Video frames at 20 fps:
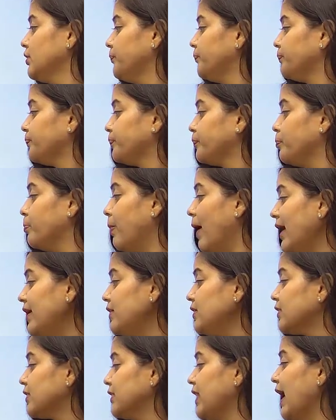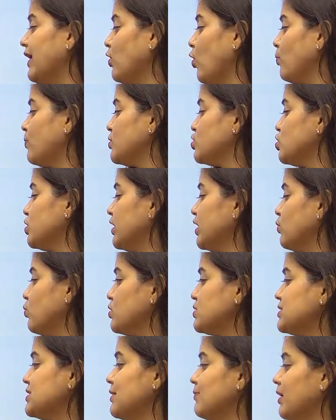But that opportunity
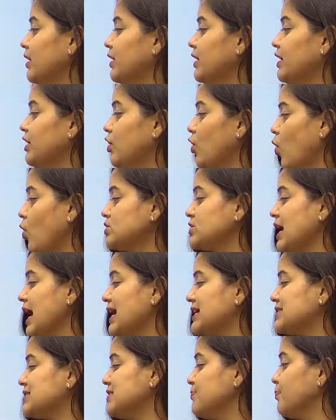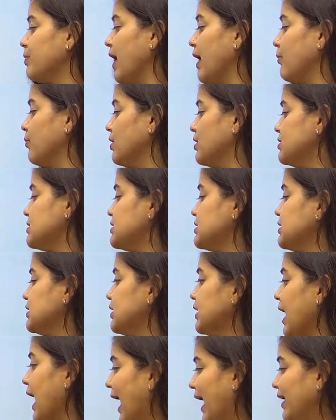was seemingly lost as the Prime
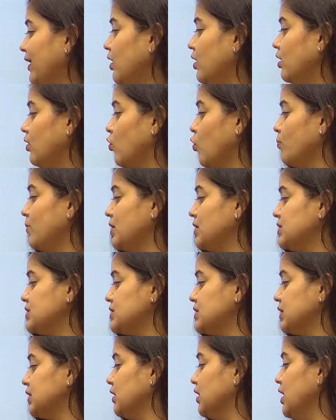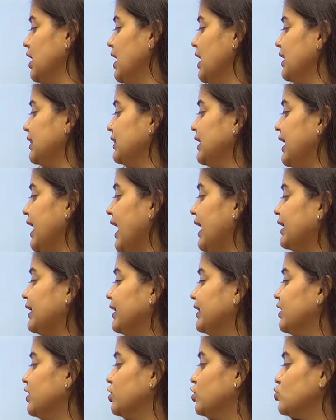Minister and Home Minister, they had
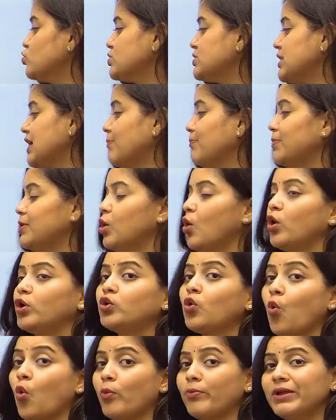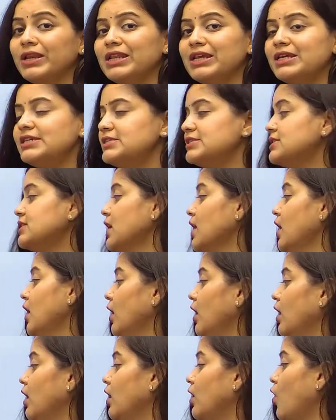little to say beyond homilies
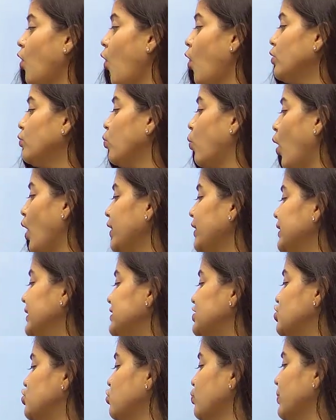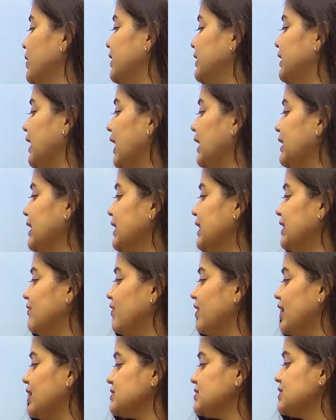uh, on what needs to be done,
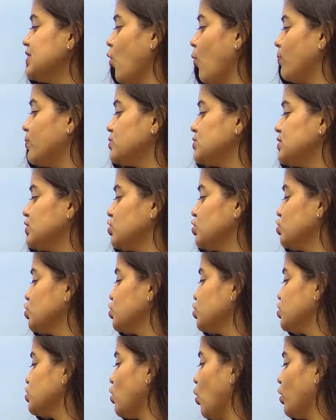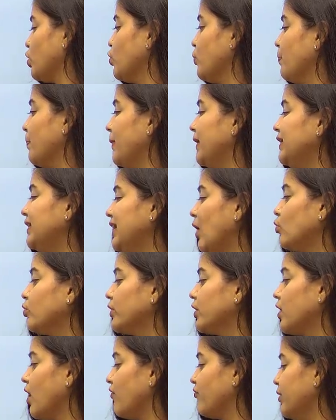even as the opposition sought to pin down the
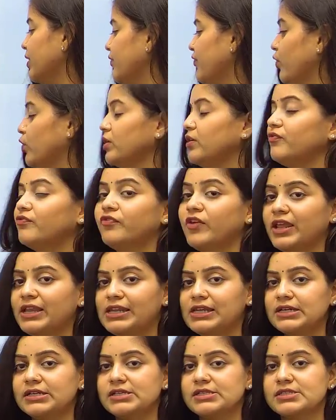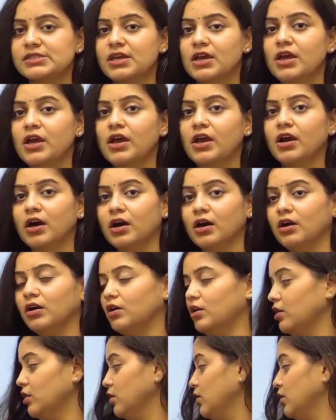government for the failures uh,